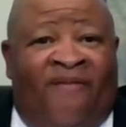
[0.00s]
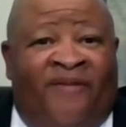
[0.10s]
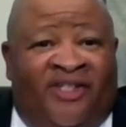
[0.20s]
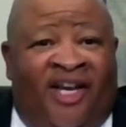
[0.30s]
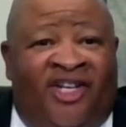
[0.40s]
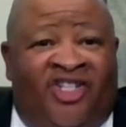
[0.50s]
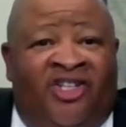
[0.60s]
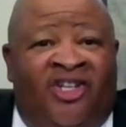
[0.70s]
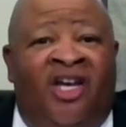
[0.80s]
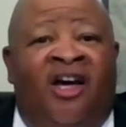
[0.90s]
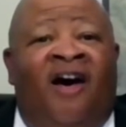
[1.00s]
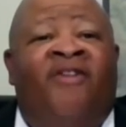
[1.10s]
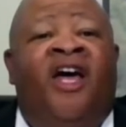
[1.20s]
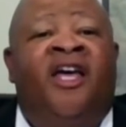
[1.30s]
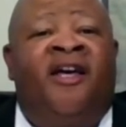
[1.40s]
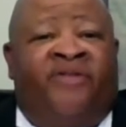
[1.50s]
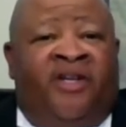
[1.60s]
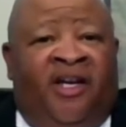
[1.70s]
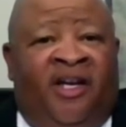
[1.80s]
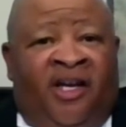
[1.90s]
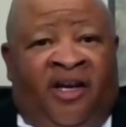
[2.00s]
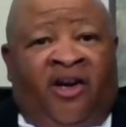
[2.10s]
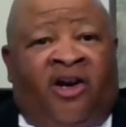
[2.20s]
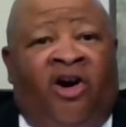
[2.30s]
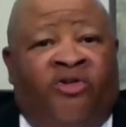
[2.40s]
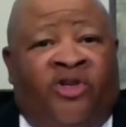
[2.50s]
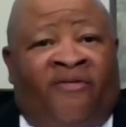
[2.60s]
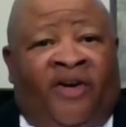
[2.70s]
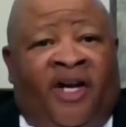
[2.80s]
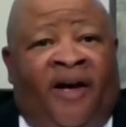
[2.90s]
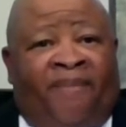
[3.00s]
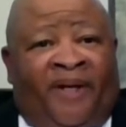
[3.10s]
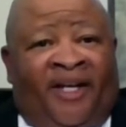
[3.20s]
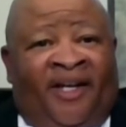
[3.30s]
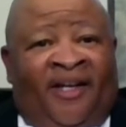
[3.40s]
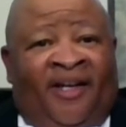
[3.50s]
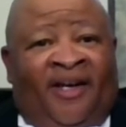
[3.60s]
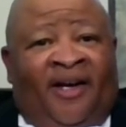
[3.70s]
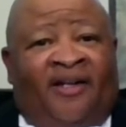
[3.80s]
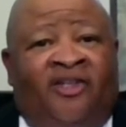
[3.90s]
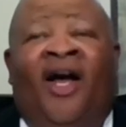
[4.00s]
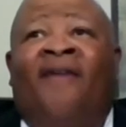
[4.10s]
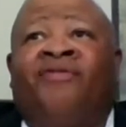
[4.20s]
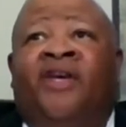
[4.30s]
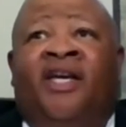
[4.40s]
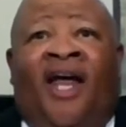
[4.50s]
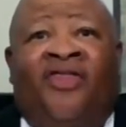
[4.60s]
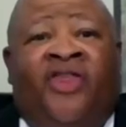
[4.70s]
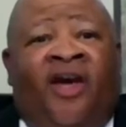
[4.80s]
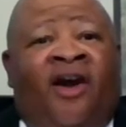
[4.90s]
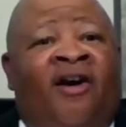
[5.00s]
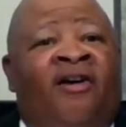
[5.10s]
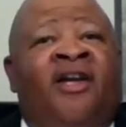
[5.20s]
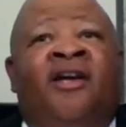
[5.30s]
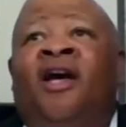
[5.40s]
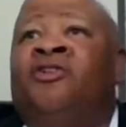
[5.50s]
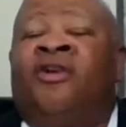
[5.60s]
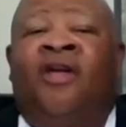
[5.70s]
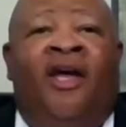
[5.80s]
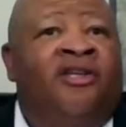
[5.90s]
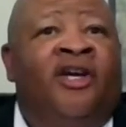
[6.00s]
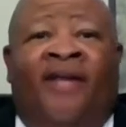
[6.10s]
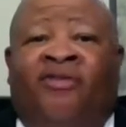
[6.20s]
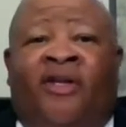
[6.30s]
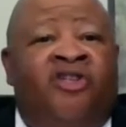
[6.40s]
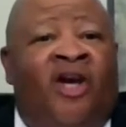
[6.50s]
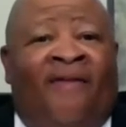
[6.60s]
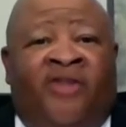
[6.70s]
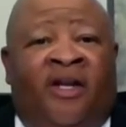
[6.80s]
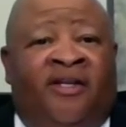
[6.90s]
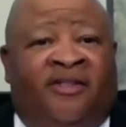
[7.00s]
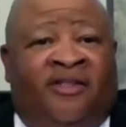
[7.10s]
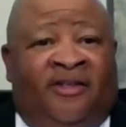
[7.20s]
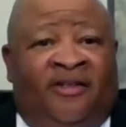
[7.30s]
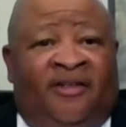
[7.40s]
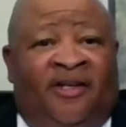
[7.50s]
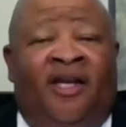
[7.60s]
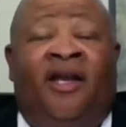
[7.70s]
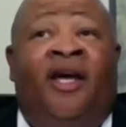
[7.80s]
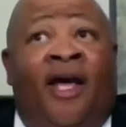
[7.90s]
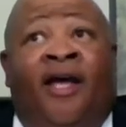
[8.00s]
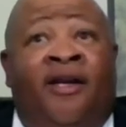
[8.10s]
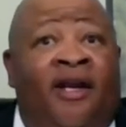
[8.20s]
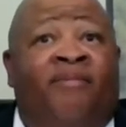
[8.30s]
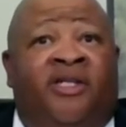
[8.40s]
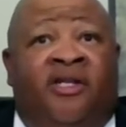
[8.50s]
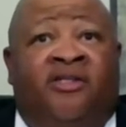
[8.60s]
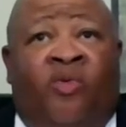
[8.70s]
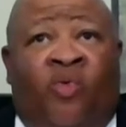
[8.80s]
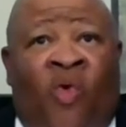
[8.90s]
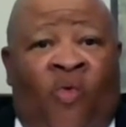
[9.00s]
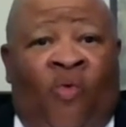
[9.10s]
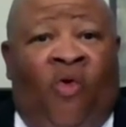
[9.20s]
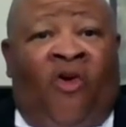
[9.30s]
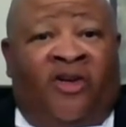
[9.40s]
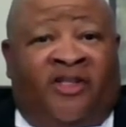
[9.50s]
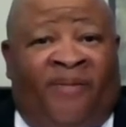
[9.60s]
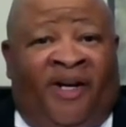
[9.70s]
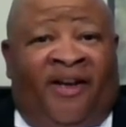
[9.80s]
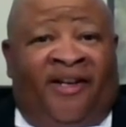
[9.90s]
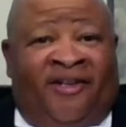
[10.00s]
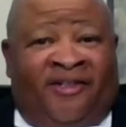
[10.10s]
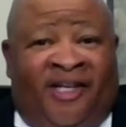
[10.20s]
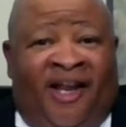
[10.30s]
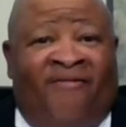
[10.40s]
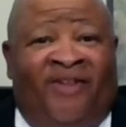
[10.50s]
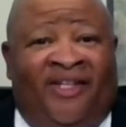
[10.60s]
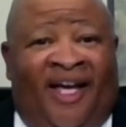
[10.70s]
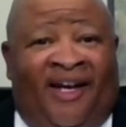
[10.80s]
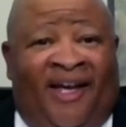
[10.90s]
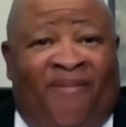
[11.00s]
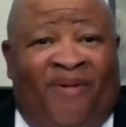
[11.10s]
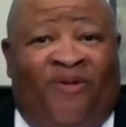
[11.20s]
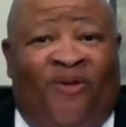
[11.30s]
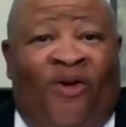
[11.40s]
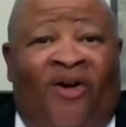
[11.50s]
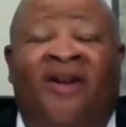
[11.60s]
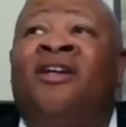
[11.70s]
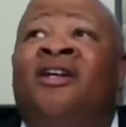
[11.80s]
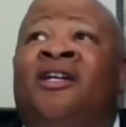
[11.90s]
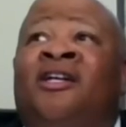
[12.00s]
conversation of a healthy culture of a company. You have to get out there and you have to listen. And let me just warn some of the leaders that haven't done that before.